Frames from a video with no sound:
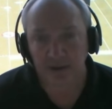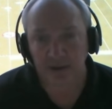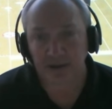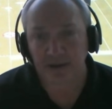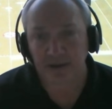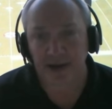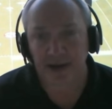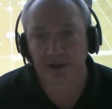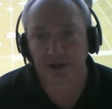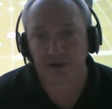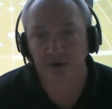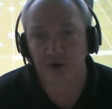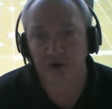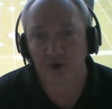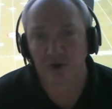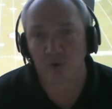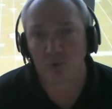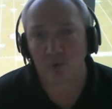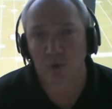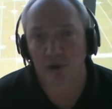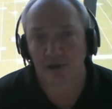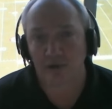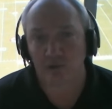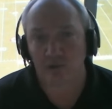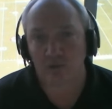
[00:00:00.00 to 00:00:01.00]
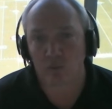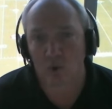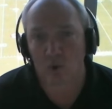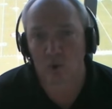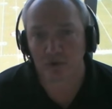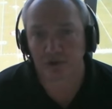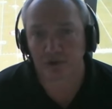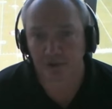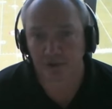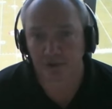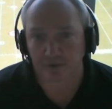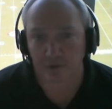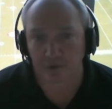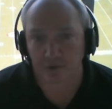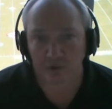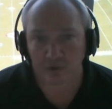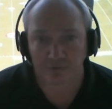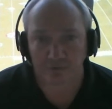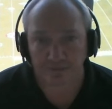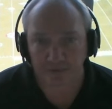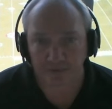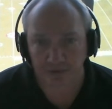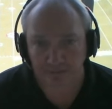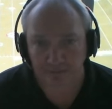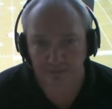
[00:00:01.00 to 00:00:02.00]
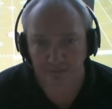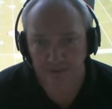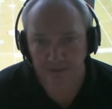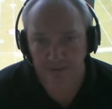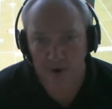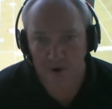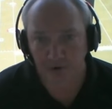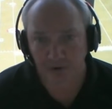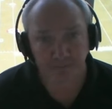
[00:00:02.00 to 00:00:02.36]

kind of know where he wanted to throw the football.